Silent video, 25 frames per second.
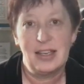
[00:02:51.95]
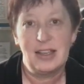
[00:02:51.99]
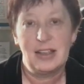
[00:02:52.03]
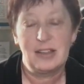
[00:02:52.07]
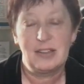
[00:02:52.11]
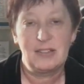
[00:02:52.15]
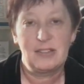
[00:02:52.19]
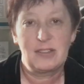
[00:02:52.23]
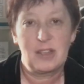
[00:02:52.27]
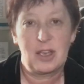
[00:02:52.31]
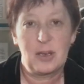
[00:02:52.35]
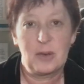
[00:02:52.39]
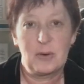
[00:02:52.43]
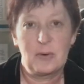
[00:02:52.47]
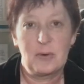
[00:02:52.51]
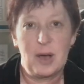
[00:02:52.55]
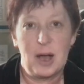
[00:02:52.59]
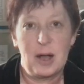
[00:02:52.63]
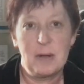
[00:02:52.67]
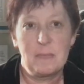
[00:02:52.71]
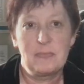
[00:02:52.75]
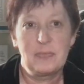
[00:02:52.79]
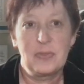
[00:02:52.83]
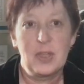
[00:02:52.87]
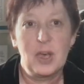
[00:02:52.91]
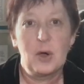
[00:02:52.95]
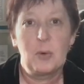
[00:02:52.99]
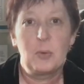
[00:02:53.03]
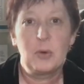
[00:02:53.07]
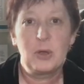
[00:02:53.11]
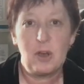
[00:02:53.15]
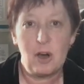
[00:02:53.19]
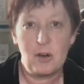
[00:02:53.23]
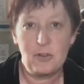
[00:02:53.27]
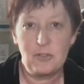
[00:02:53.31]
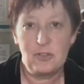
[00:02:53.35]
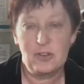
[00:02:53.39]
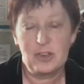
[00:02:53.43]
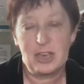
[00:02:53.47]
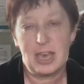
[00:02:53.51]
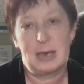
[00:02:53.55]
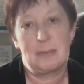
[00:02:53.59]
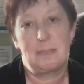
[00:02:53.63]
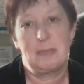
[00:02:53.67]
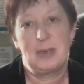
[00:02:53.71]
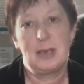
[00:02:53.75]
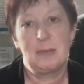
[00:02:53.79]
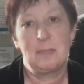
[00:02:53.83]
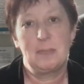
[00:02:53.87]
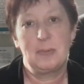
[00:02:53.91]
So we often
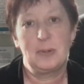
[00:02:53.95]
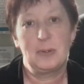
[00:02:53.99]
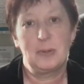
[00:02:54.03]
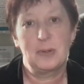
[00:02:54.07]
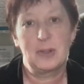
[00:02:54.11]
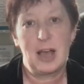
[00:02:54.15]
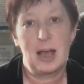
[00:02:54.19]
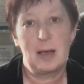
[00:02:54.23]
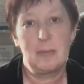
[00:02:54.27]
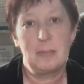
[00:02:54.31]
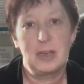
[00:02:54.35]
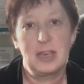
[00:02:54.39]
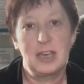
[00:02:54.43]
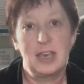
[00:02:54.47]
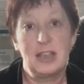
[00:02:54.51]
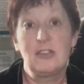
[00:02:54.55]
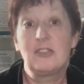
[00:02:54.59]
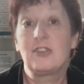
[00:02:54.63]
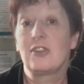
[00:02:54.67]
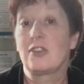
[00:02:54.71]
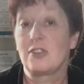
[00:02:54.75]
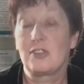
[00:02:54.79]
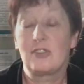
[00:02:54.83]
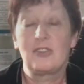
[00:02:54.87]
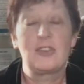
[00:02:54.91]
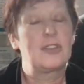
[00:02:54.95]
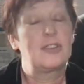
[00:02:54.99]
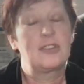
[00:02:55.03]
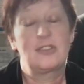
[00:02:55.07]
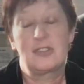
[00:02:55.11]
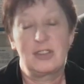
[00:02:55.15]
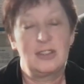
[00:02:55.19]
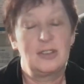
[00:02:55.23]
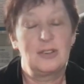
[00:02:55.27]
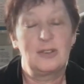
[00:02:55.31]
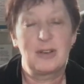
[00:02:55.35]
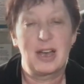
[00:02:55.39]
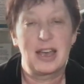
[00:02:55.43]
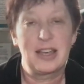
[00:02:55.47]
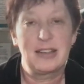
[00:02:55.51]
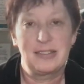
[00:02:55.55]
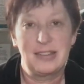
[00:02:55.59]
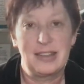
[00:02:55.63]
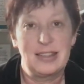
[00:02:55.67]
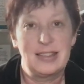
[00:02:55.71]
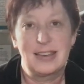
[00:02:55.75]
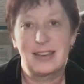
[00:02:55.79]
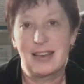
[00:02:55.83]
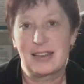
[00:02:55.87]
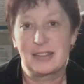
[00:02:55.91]
get people coming in just to
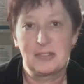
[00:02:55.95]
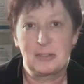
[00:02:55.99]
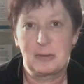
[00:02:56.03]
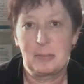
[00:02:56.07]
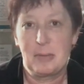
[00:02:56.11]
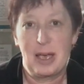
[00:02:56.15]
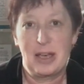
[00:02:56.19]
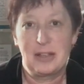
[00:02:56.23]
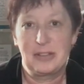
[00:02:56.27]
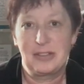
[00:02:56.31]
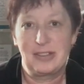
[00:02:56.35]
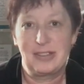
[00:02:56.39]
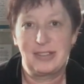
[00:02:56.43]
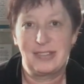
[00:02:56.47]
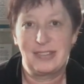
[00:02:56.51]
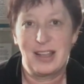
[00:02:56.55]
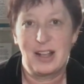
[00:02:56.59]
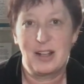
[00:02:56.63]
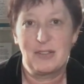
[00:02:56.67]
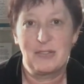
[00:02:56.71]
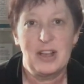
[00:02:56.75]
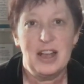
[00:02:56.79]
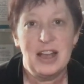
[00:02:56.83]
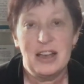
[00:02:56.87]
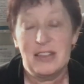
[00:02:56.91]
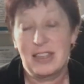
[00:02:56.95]
see the Custom House itself.